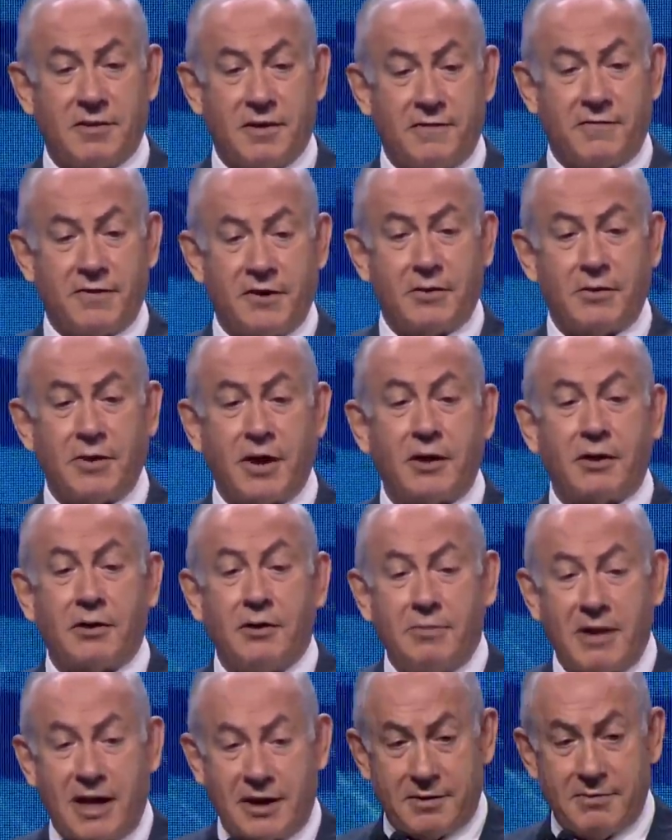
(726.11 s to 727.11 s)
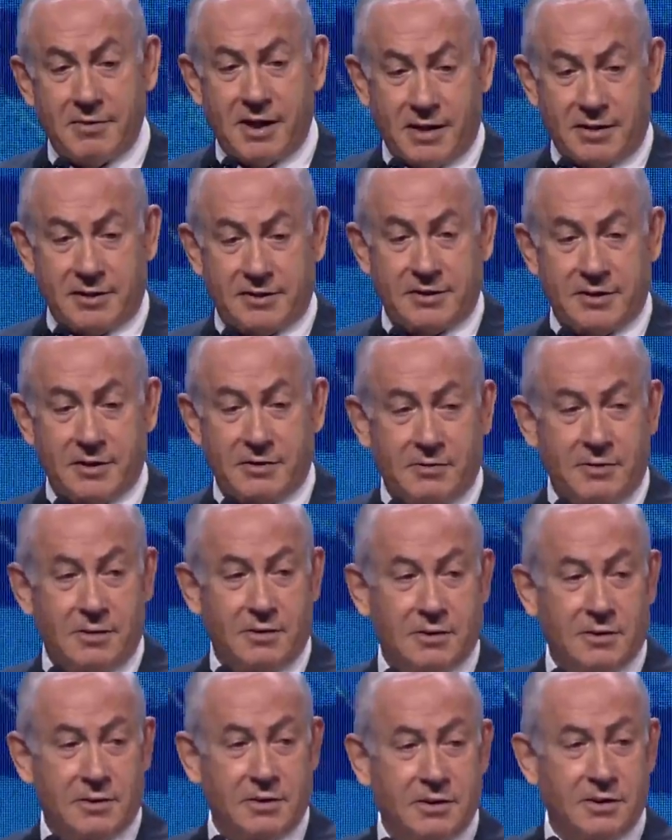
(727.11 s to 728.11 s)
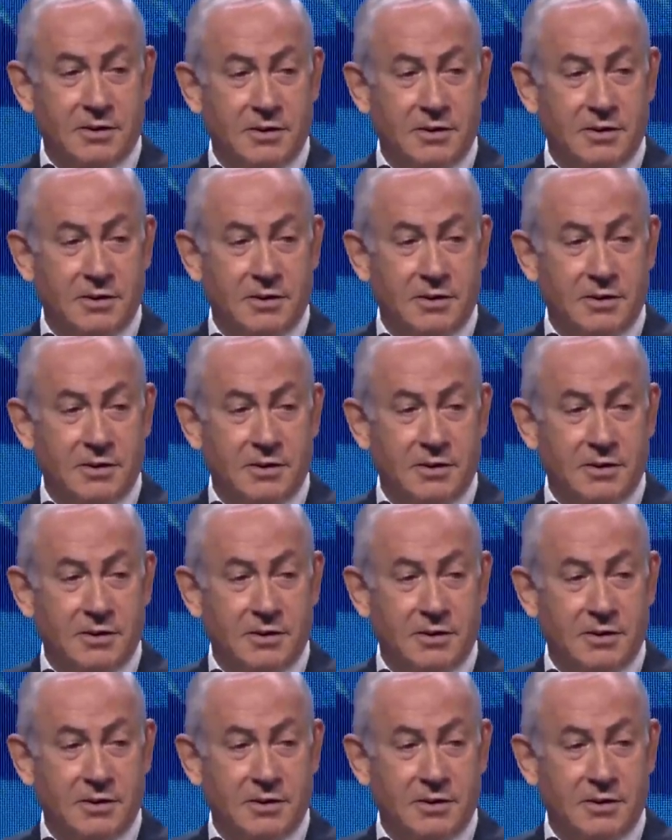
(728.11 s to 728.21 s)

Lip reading: of theoretical mathematics in the world.